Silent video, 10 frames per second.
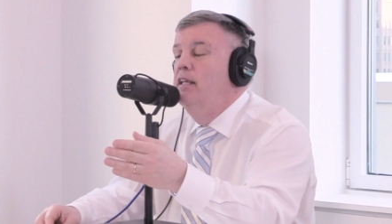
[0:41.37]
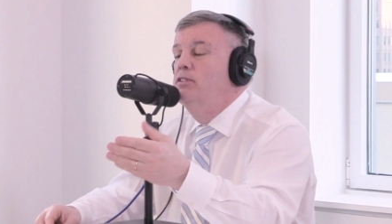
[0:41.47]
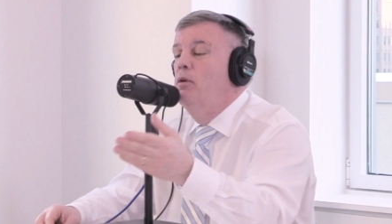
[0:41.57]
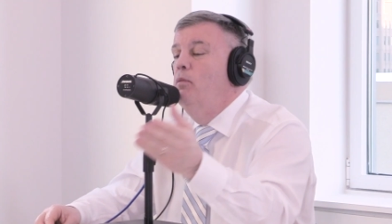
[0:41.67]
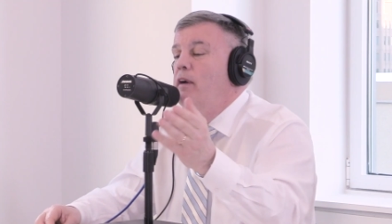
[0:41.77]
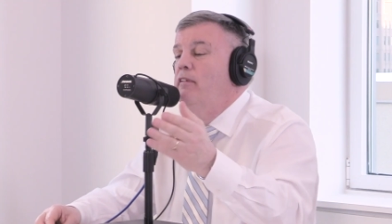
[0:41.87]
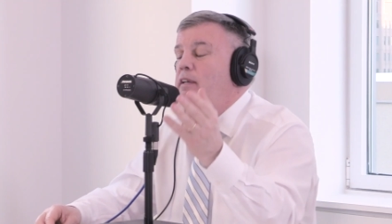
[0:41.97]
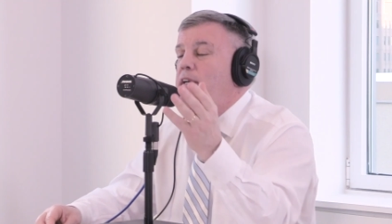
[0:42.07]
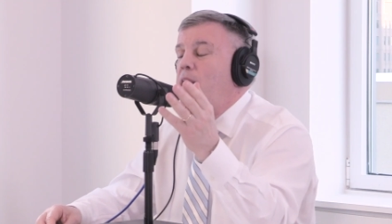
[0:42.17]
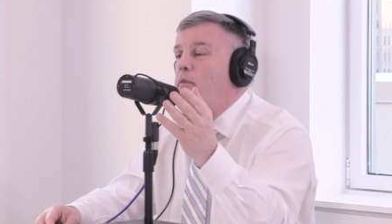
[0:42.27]
And there's somewhere
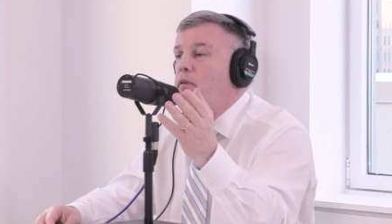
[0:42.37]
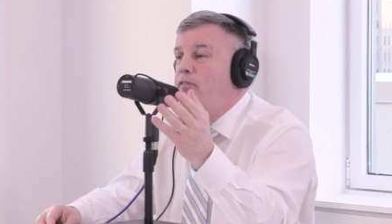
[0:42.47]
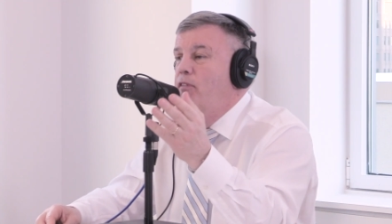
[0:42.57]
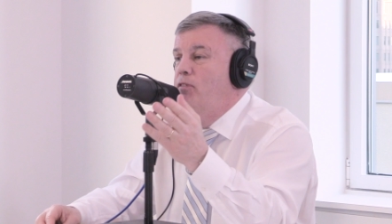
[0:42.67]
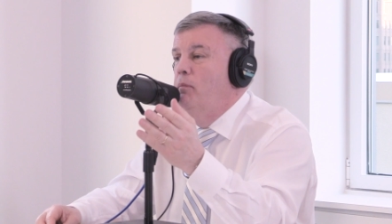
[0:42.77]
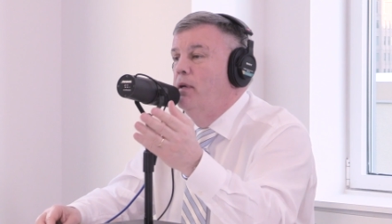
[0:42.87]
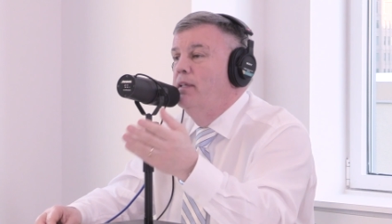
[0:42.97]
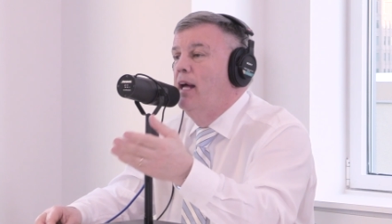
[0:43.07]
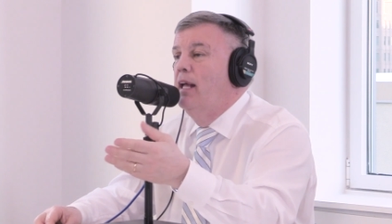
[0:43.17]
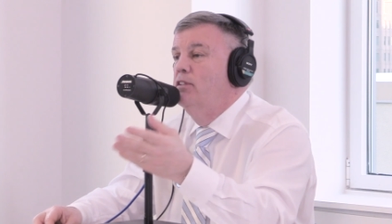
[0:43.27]
around the neighborhood of $50
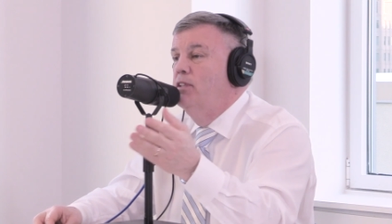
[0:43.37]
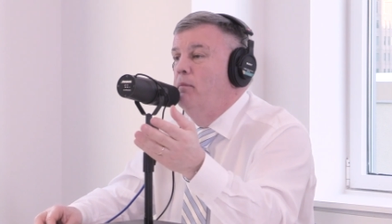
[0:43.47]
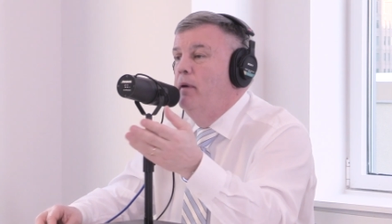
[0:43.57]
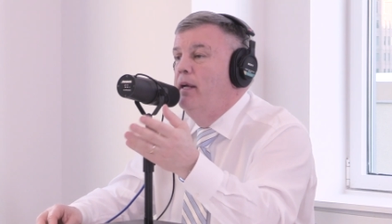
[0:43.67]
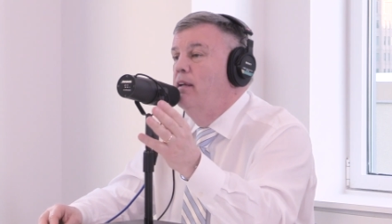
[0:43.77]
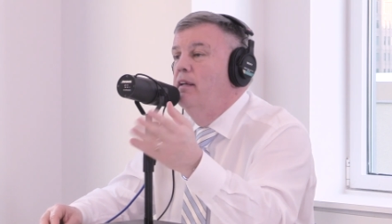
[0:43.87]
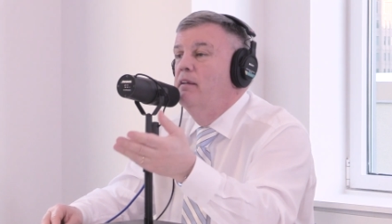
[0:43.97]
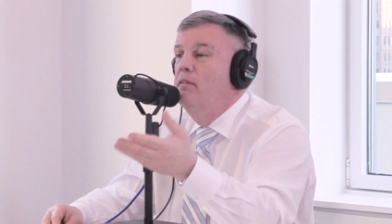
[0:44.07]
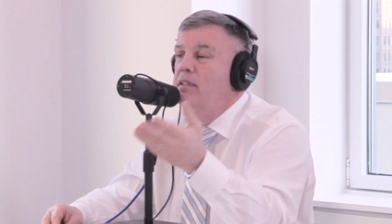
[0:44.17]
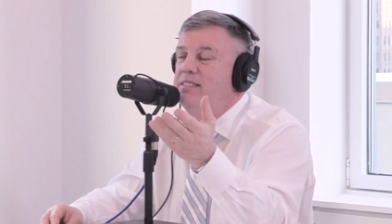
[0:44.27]
million they made.
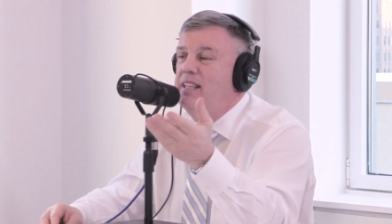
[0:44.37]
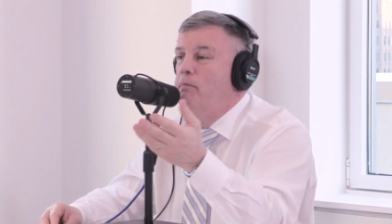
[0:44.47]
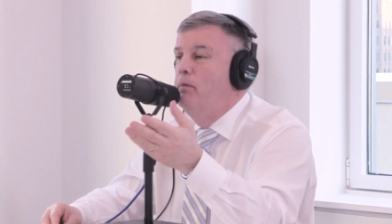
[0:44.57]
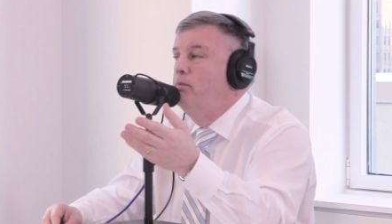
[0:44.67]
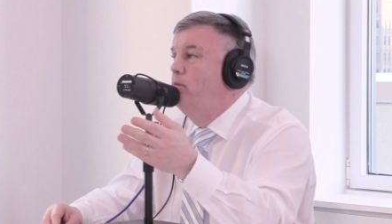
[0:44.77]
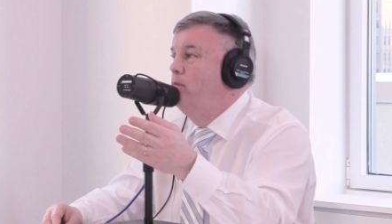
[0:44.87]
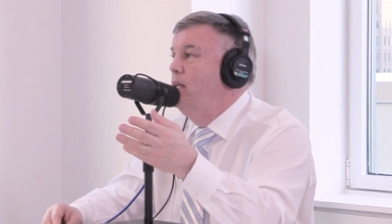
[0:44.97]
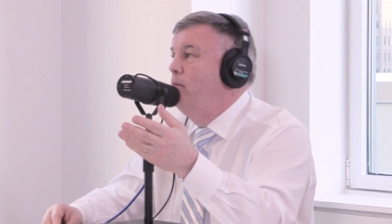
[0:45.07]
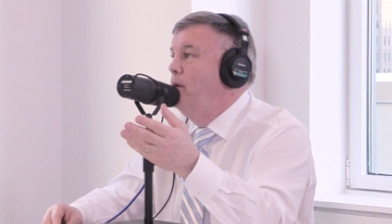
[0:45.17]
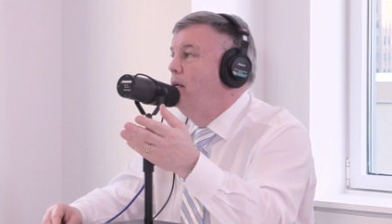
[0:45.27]
It was not
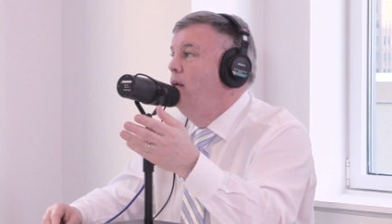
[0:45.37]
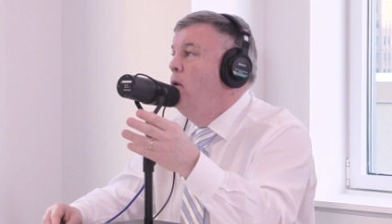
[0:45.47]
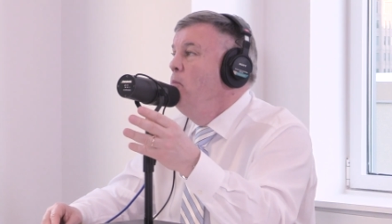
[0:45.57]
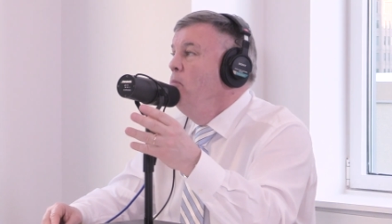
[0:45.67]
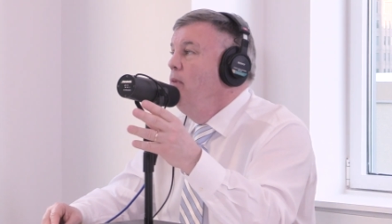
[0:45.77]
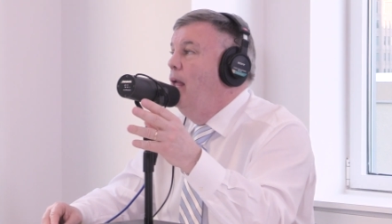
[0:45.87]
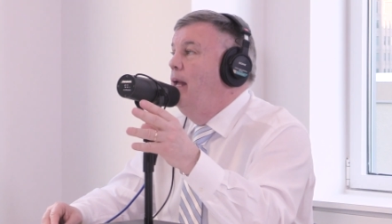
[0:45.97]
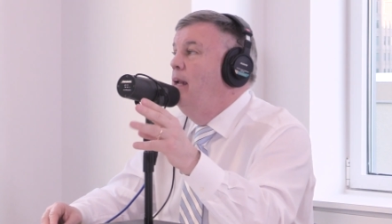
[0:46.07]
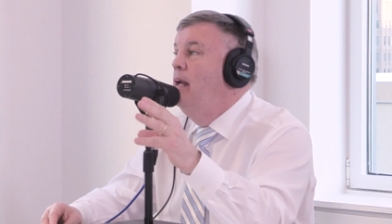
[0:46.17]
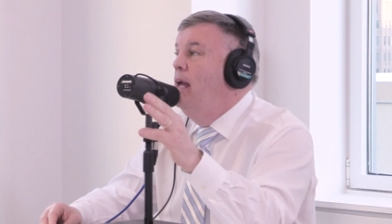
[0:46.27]
that
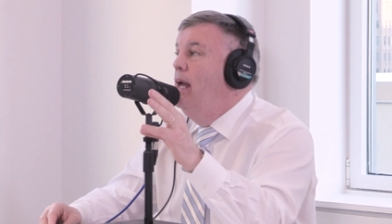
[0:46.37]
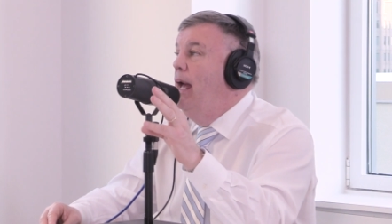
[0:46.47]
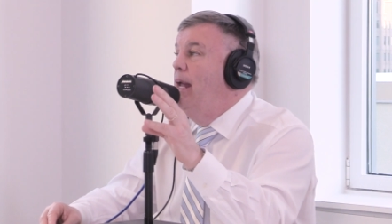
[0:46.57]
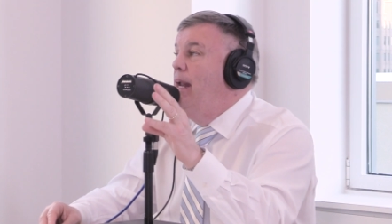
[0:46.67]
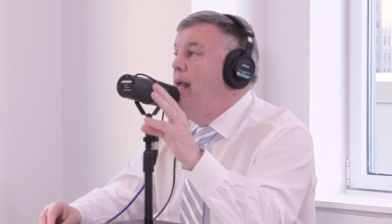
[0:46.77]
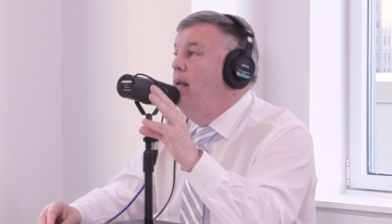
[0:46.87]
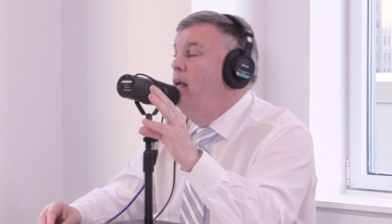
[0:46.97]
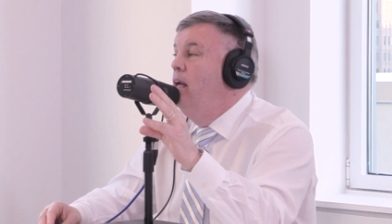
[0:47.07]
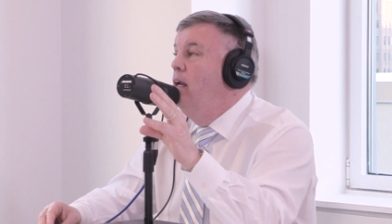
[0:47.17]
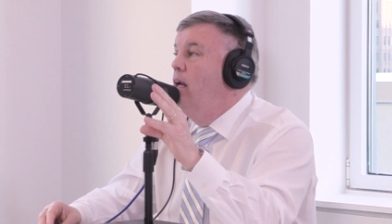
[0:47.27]
bad.